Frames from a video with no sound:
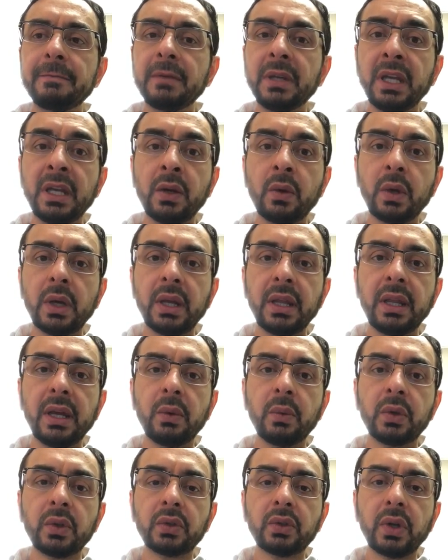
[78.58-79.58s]
era that
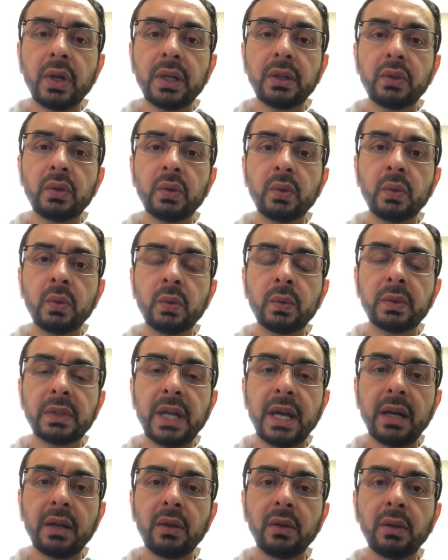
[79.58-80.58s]
we're trying to
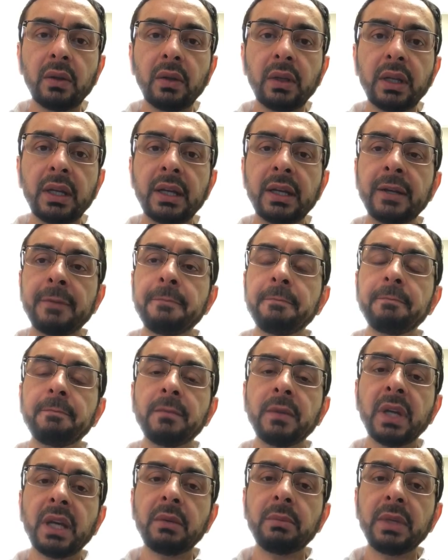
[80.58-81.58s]
tackle
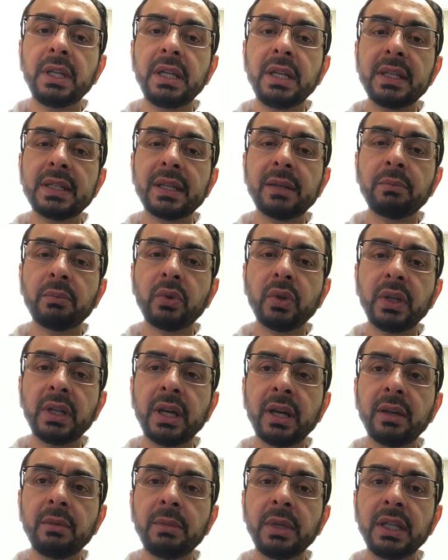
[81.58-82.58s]
diabetes and
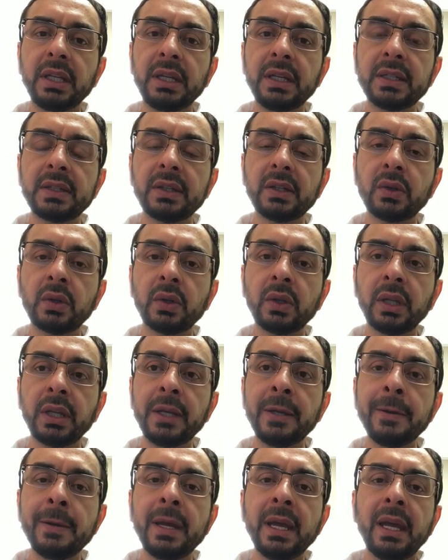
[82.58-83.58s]
pre-diabetes
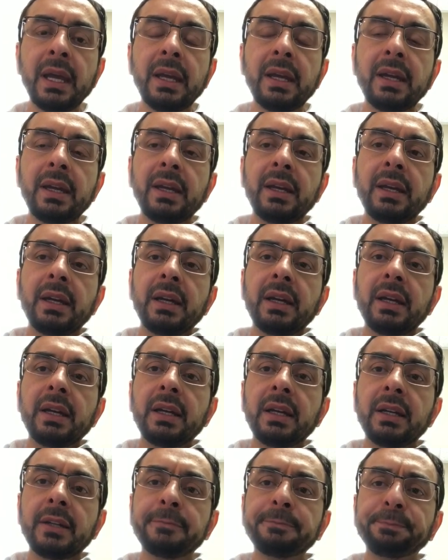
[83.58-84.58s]
early.
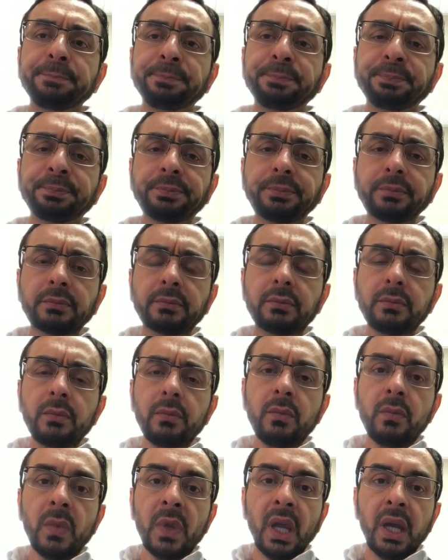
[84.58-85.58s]
Um,
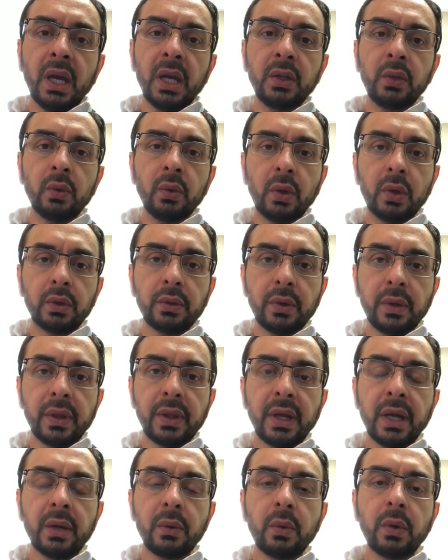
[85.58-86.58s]
I do order
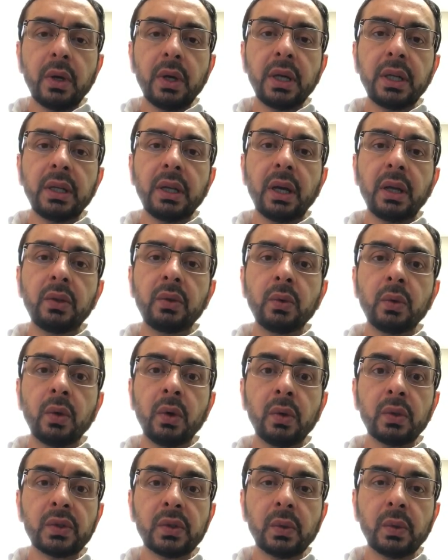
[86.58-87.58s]
thyroid. I do
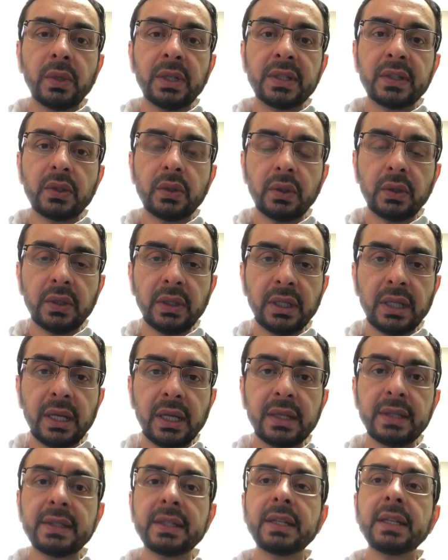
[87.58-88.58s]
also in certain
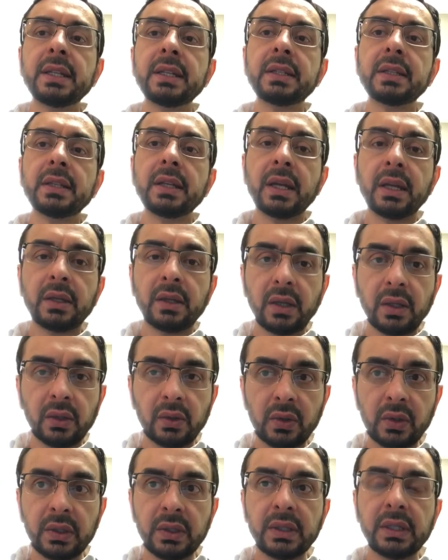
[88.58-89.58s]
cases, and I
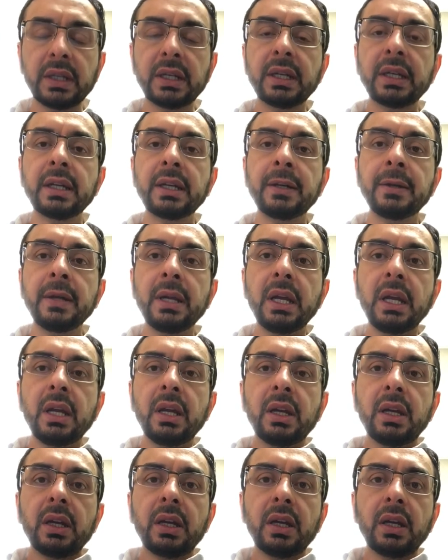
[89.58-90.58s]
learned
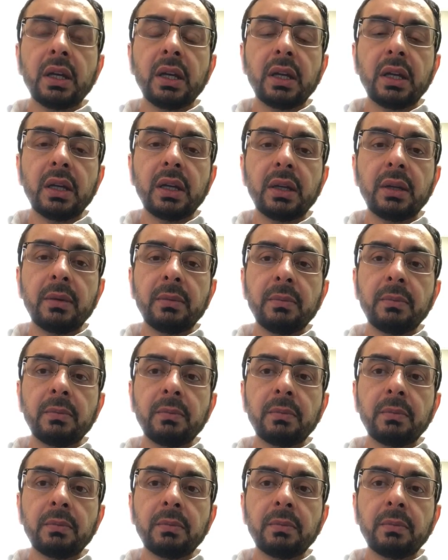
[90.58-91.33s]
um